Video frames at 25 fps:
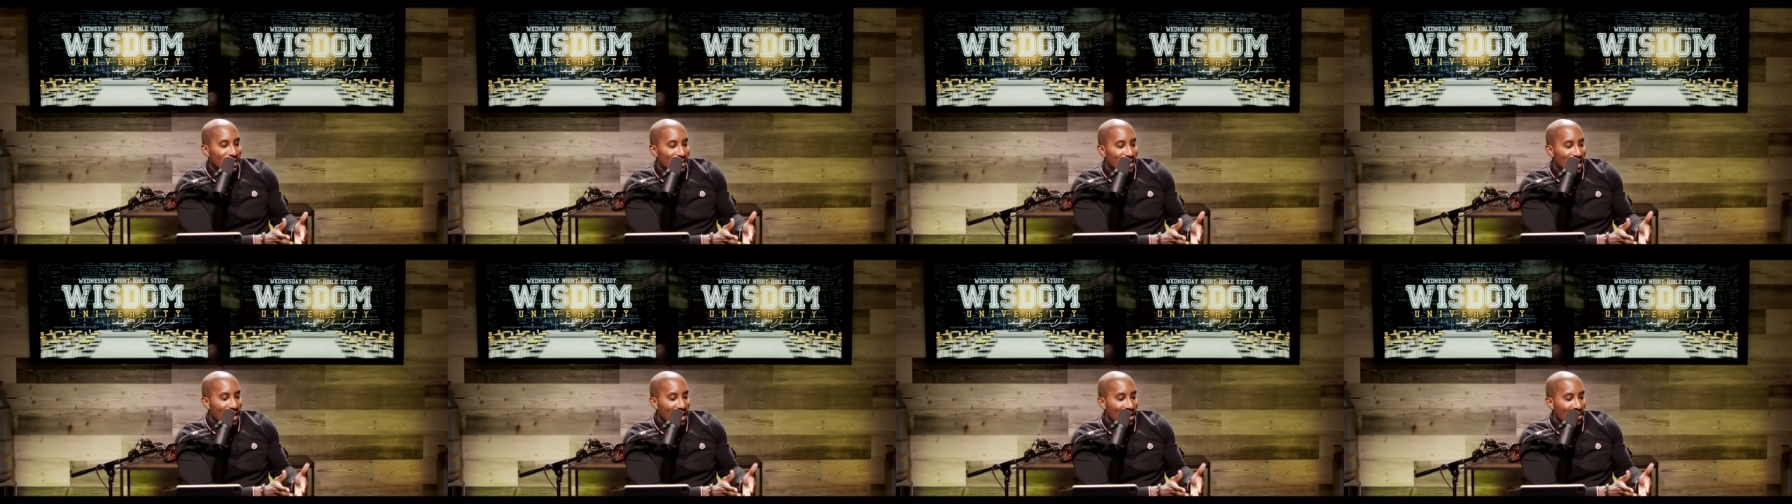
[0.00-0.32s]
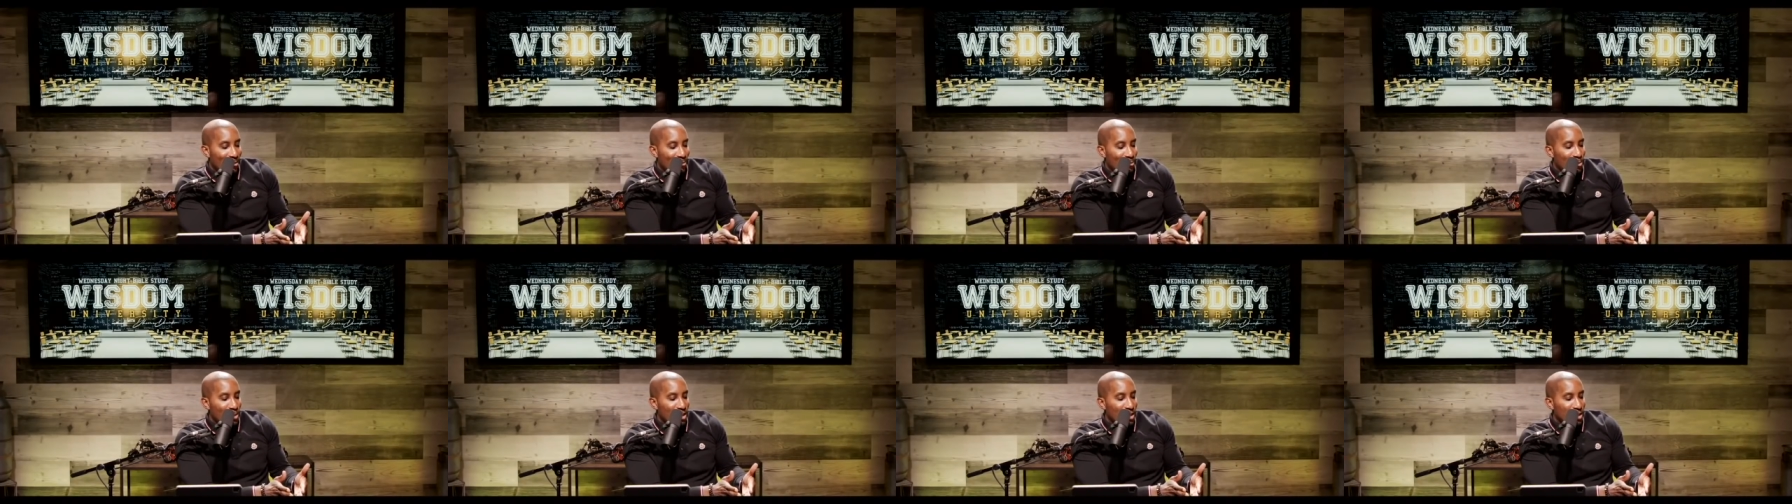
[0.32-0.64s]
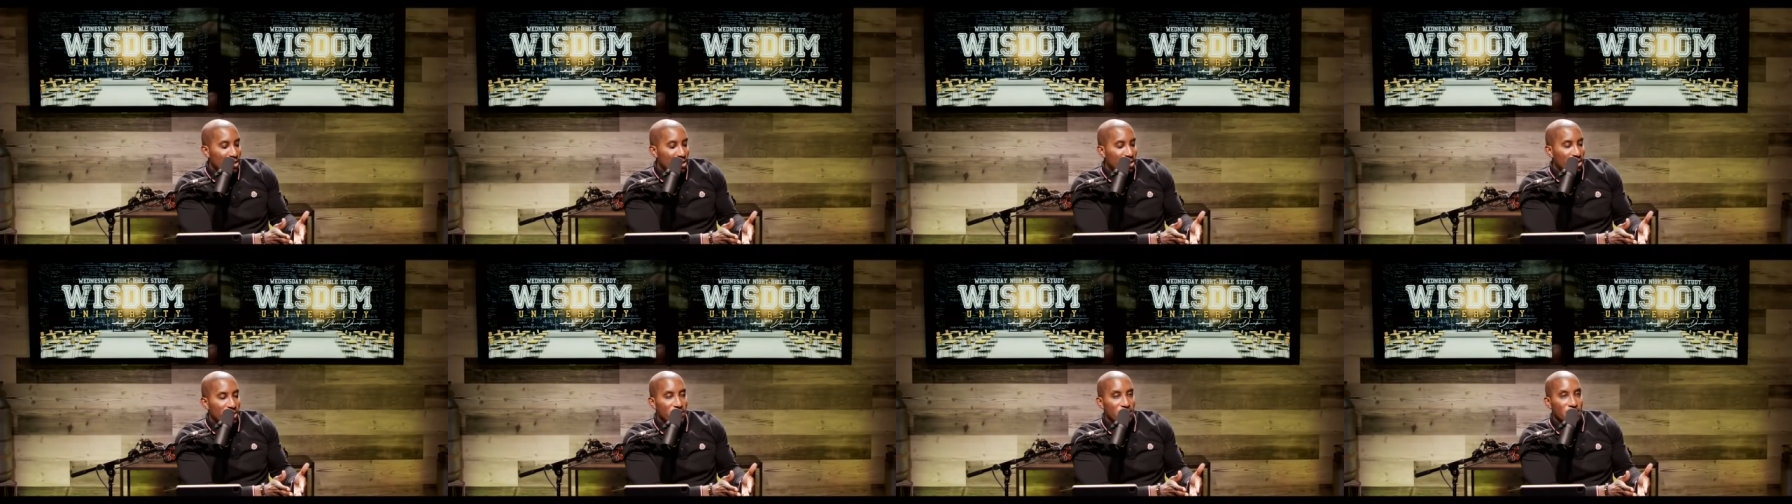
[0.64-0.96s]
that we
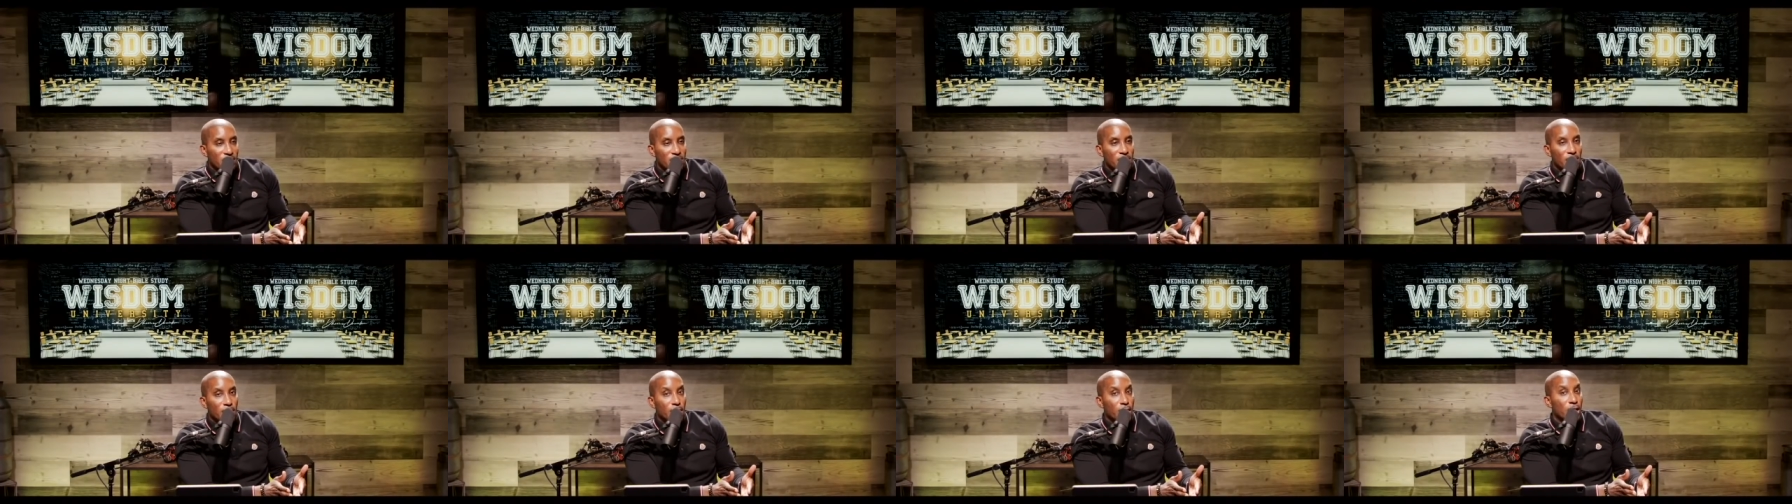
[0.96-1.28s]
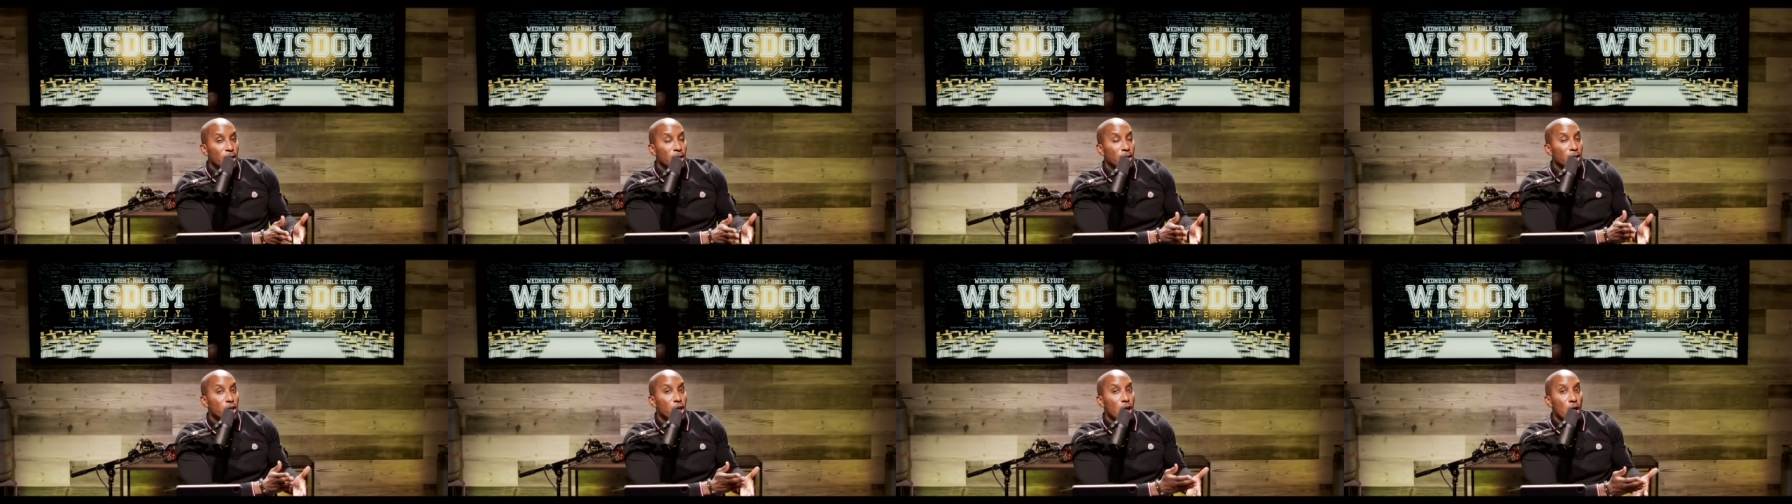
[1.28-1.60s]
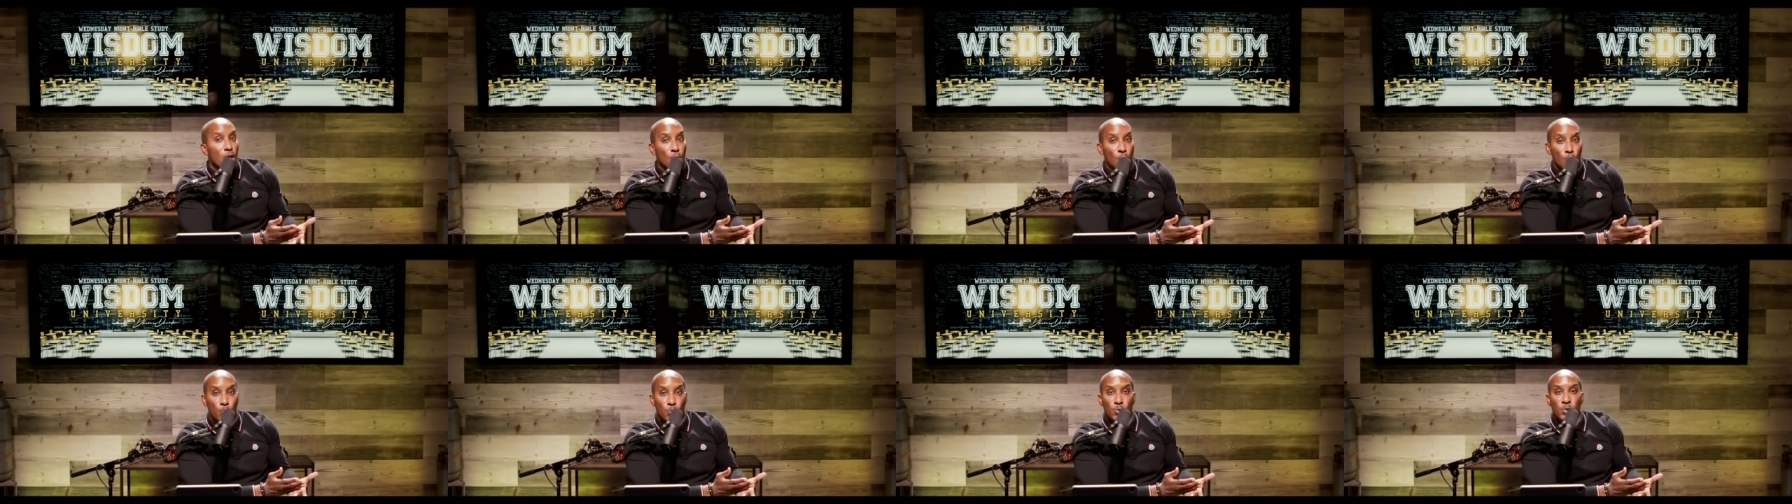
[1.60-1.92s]
should
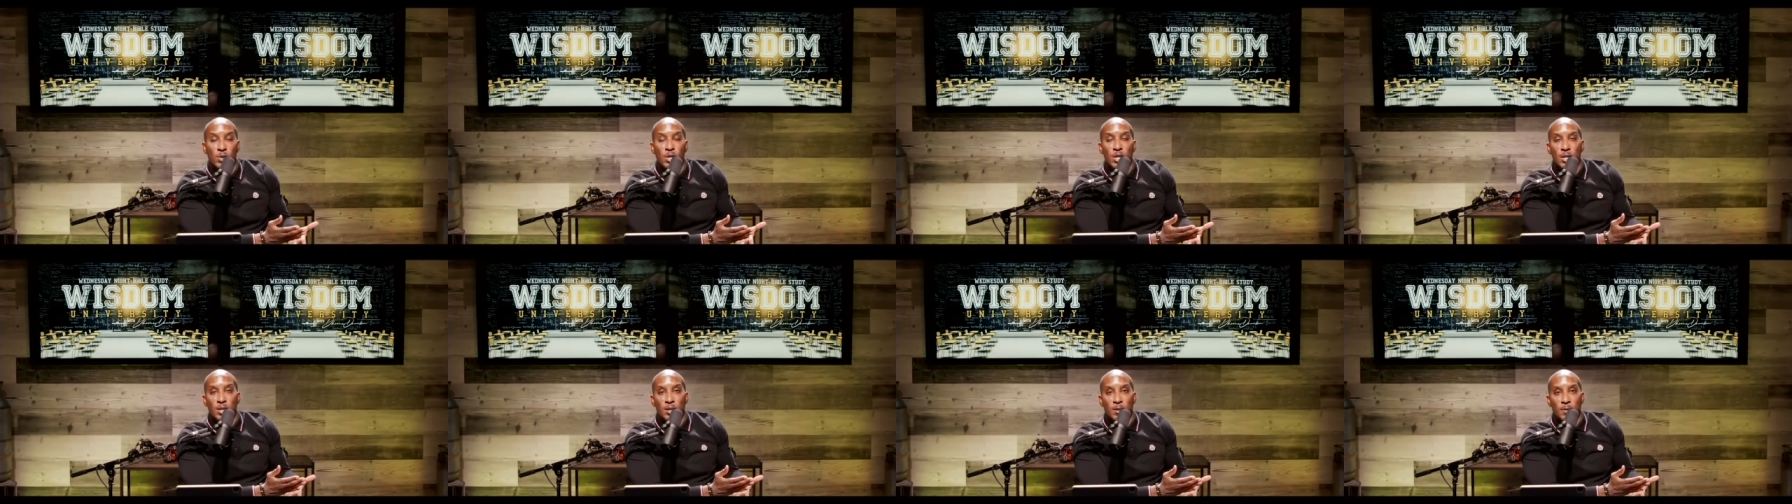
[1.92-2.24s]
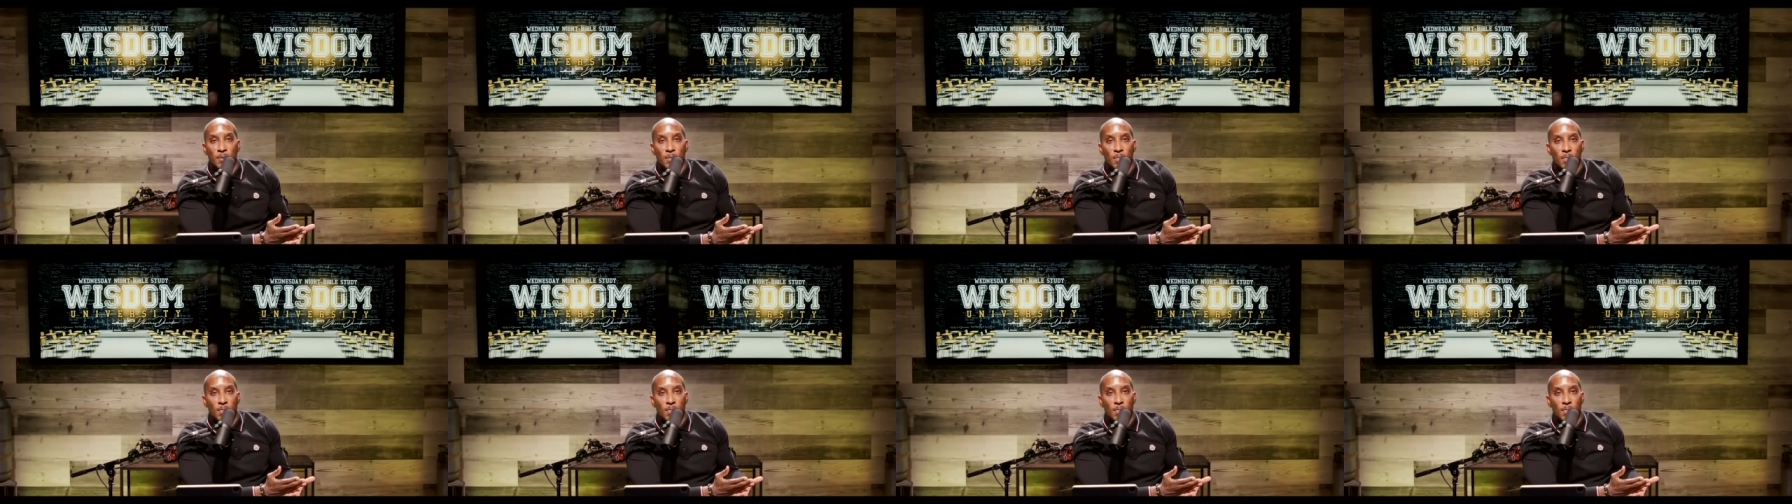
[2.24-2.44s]
condone